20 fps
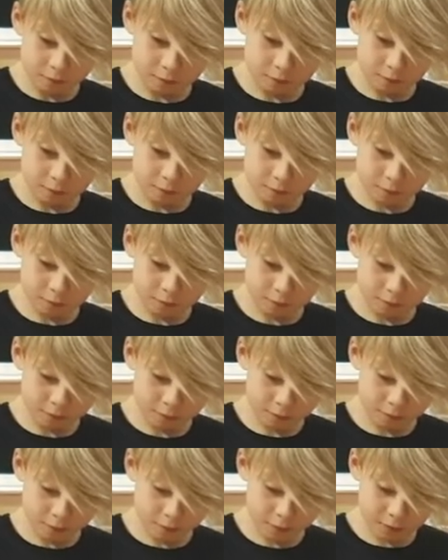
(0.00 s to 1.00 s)
A
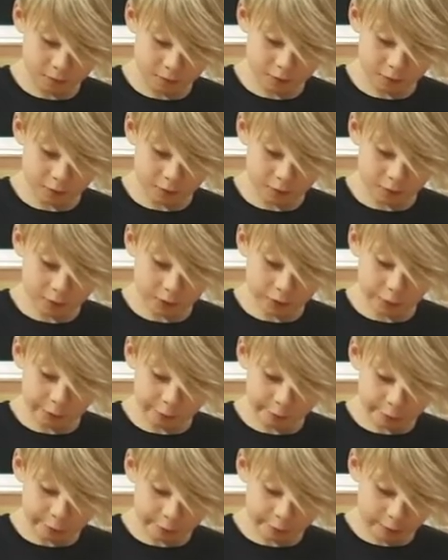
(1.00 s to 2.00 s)
little
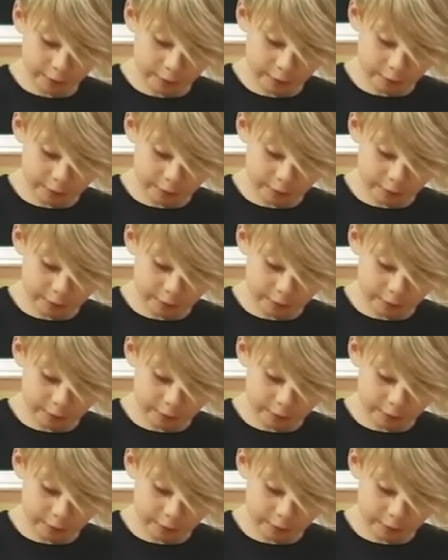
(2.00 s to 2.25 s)
bit wet.